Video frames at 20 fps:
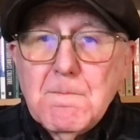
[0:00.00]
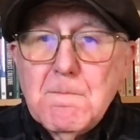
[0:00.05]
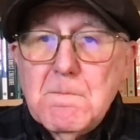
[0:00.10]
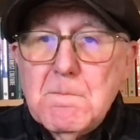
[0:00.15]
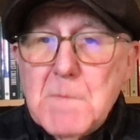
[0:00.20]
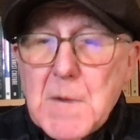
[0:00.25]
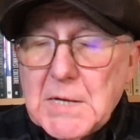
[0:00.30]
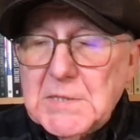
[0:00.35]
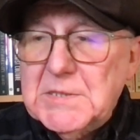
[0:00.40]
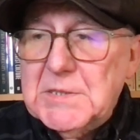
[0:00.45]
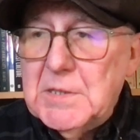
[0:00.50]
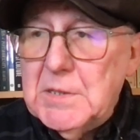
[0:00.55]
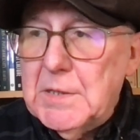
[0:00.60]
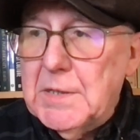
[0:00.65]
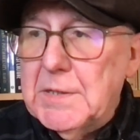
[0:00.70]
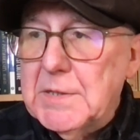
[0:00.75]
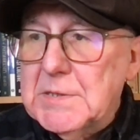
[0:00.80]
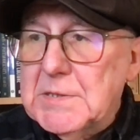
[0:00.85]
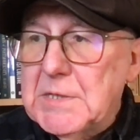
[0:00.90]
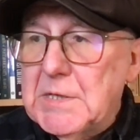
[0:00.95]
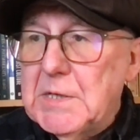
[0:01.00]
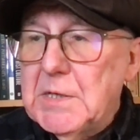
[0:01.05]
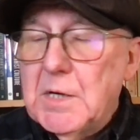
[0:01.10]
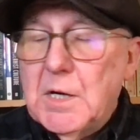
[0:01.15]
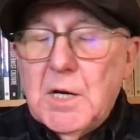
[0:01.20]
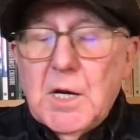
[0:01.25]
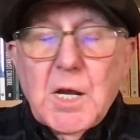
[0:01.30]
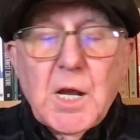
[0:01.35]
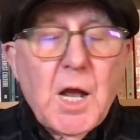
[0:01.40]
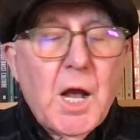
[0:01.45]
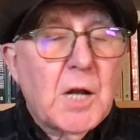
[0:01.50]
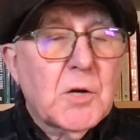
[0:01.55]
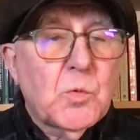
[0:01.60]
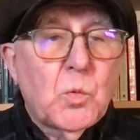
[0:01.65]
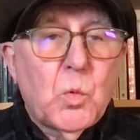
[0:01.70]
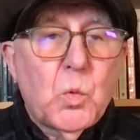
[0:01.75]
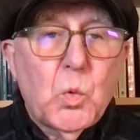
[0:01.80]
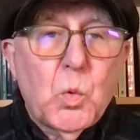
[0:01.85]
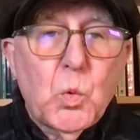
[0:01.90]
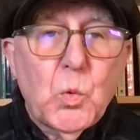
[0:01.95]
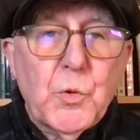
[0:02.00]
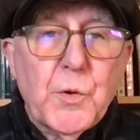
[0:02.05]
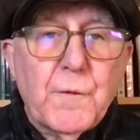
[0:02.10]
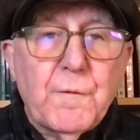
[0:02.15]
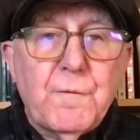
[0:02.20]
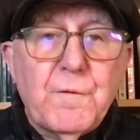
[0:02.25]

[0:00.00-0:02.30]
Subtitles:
masculinity, and all the